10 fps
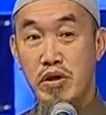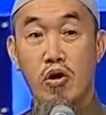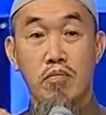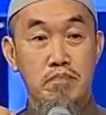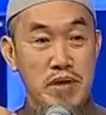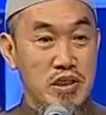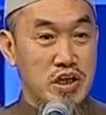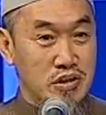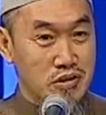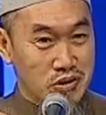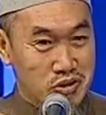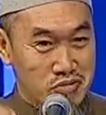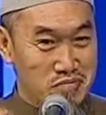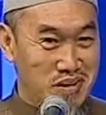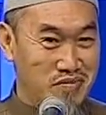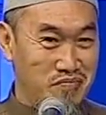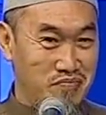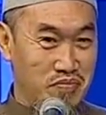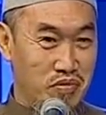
be obedient to me.